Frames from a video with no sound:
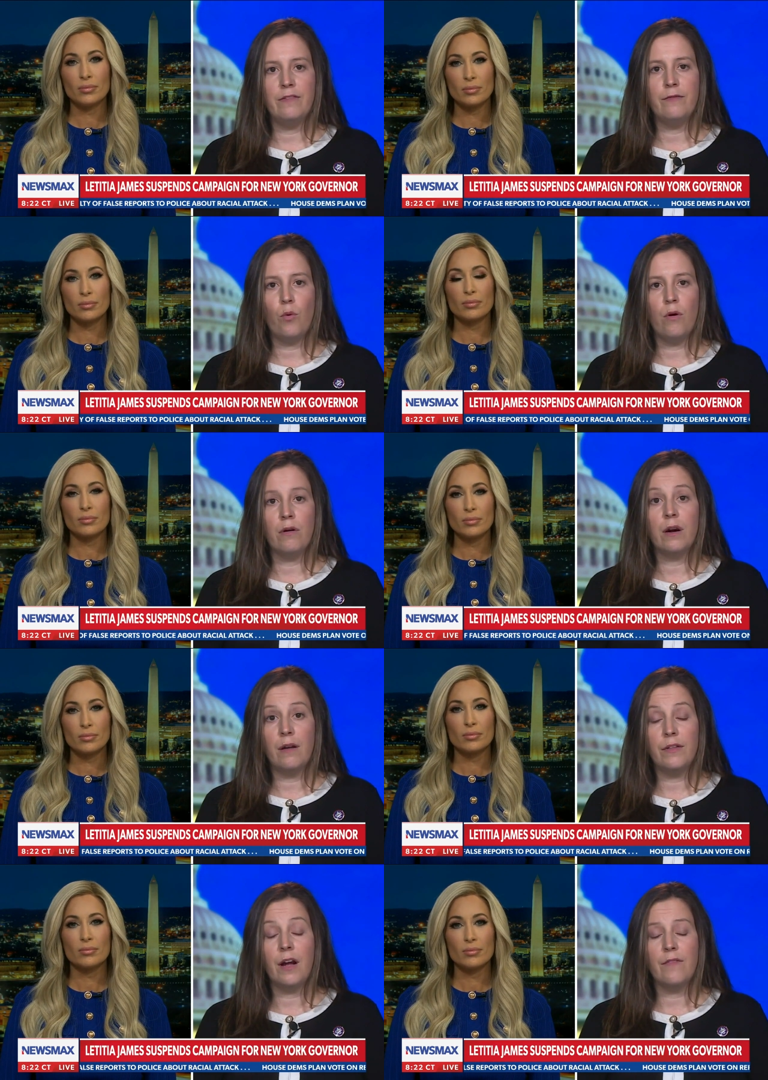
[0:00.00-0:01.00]
Speaker 1: for go- the
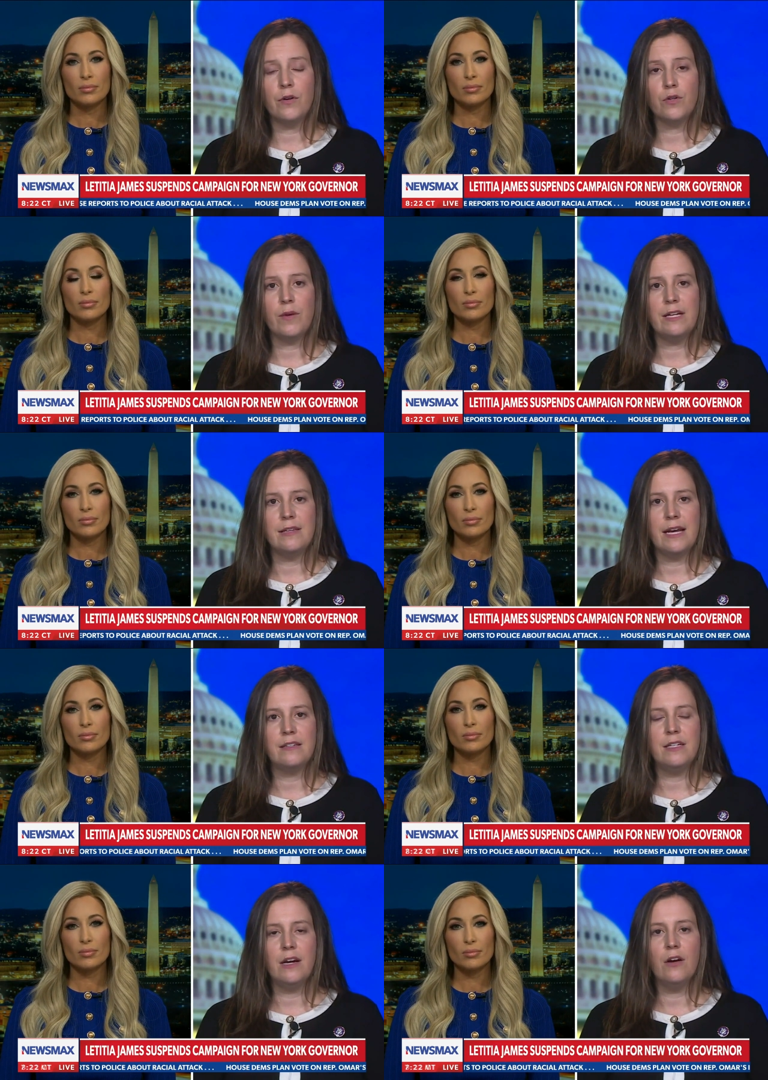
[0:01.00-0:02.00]
governor's race next
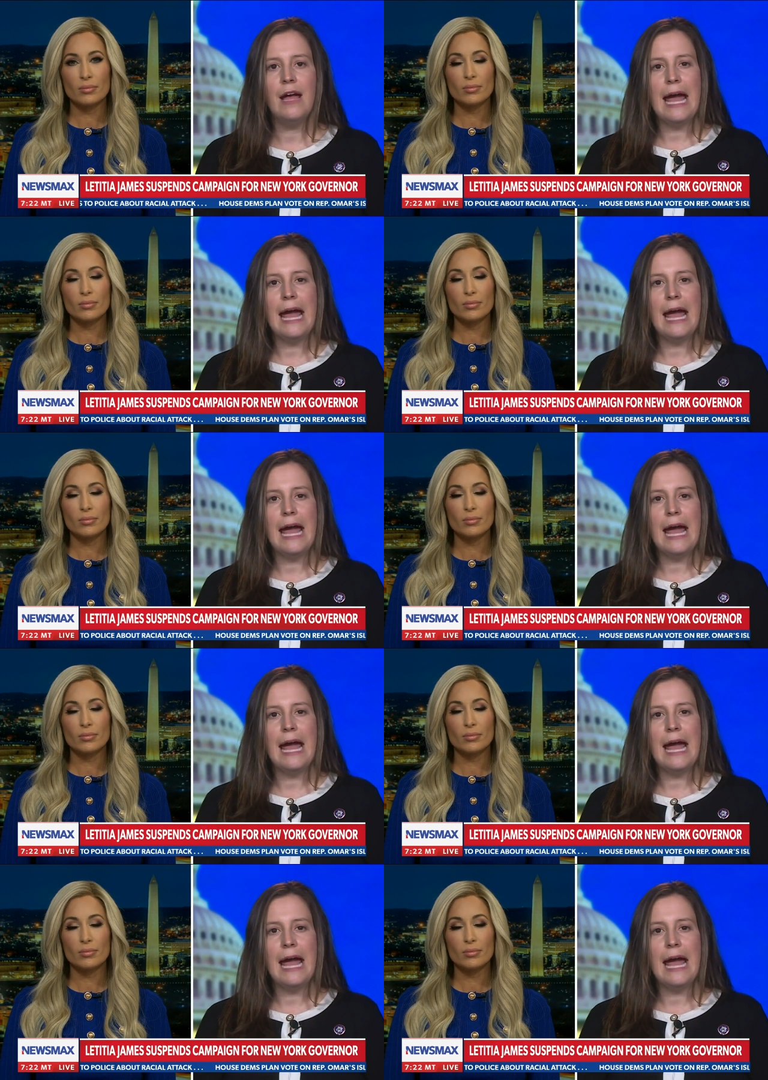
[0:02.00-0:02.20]
year,